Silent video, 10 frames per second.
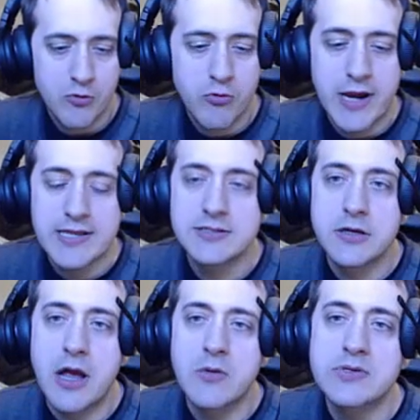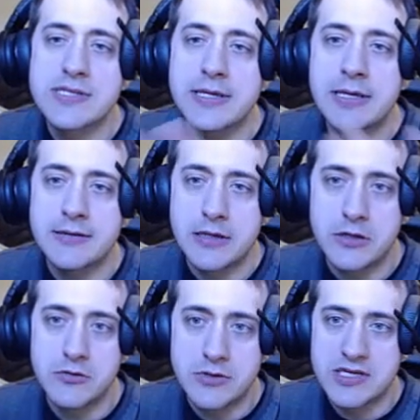Right, it's good. I was thinking that
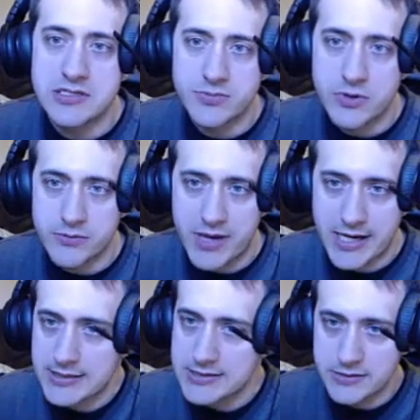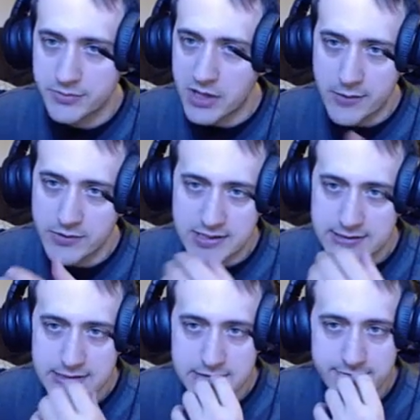you needed to put it back in the supply, but
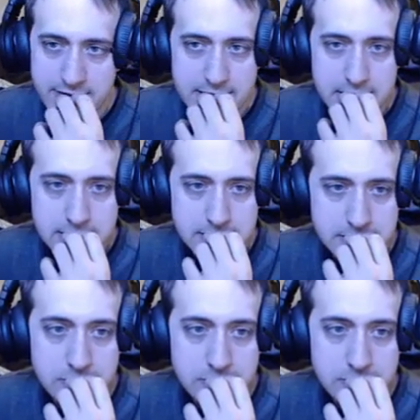that doesn't matter.